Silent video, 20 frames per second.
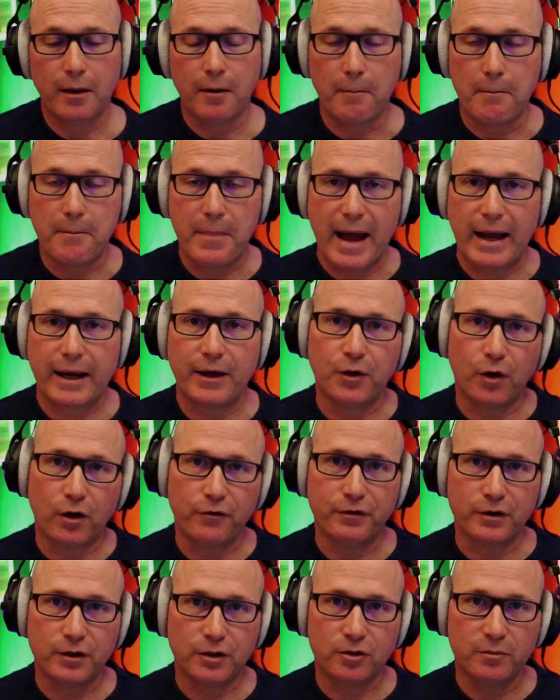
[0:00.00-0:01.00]
back it
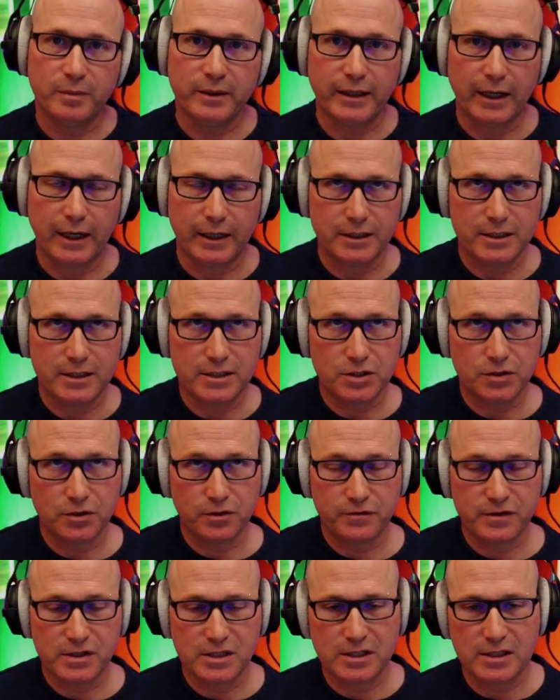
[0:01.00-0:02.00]
off a little bit and just sort
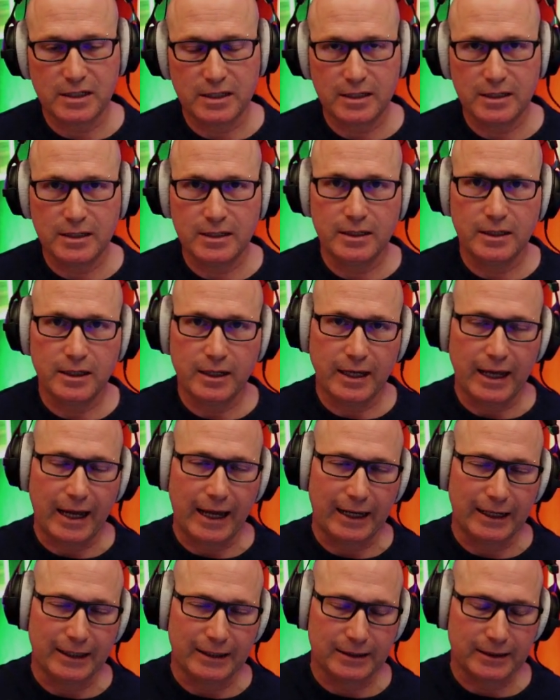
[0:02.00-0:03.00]
of see
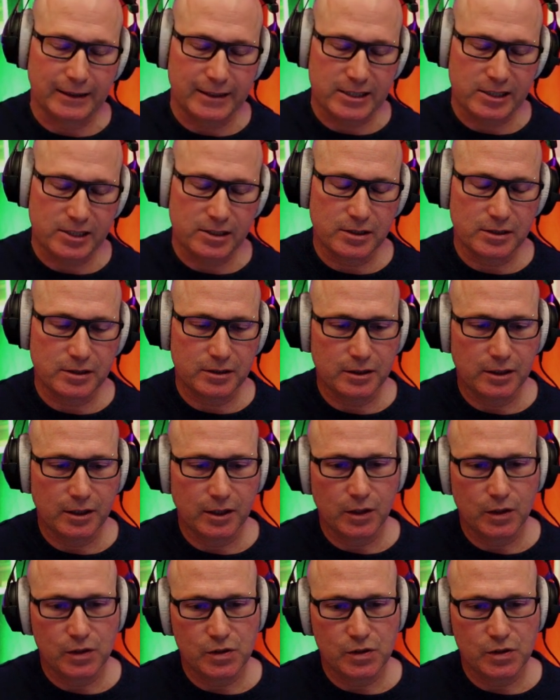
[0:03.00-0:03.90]
and listen